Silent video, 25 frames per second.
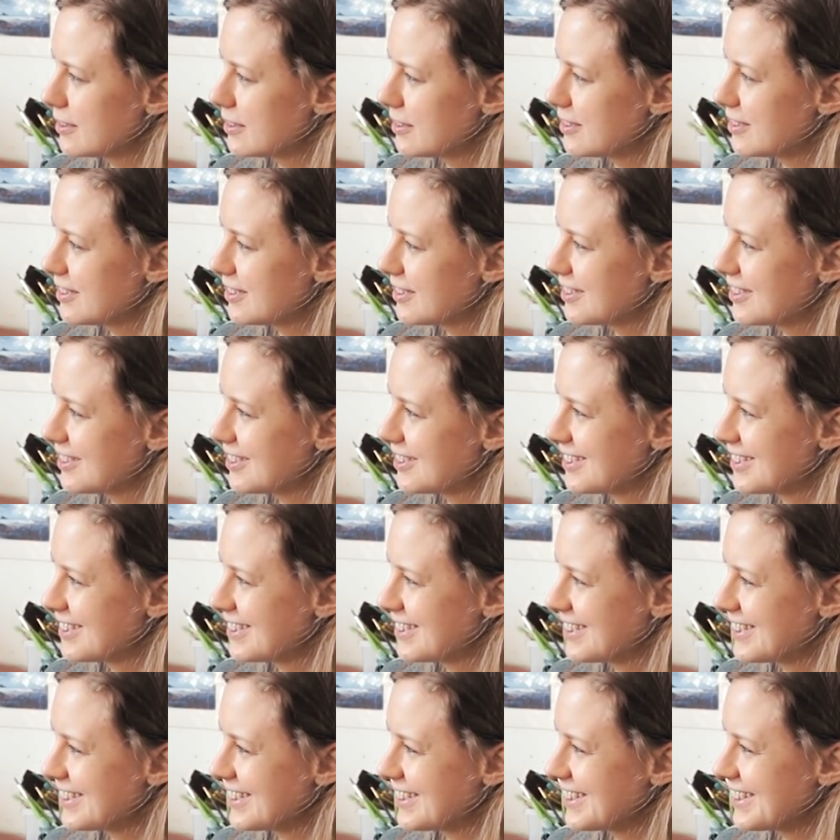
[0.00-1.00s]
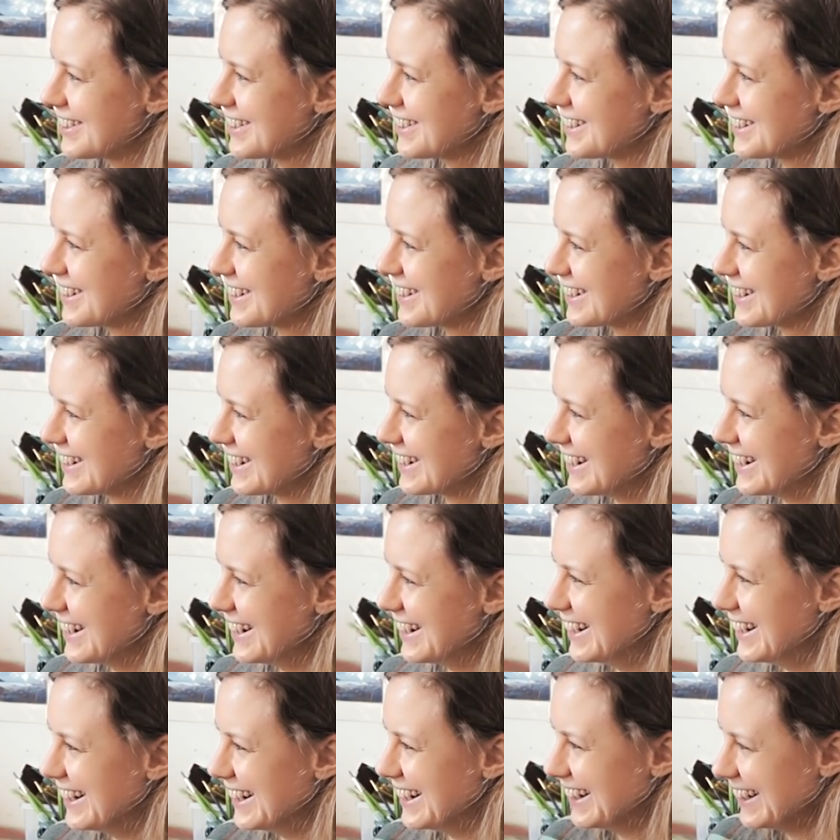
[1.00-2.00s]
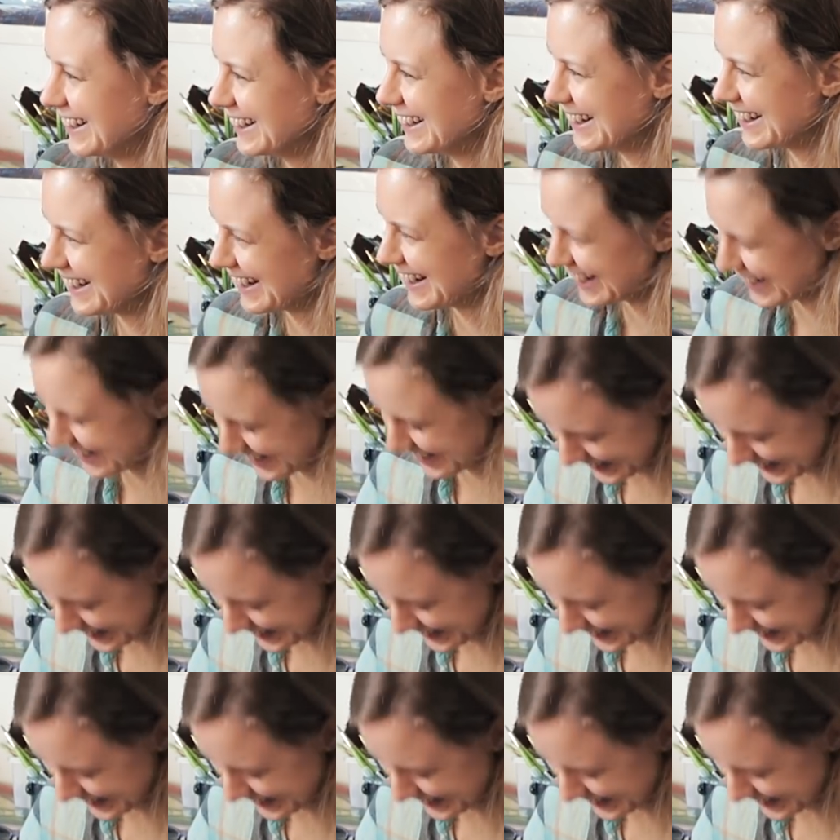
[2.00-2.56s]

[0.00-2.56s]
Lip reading: [no speech]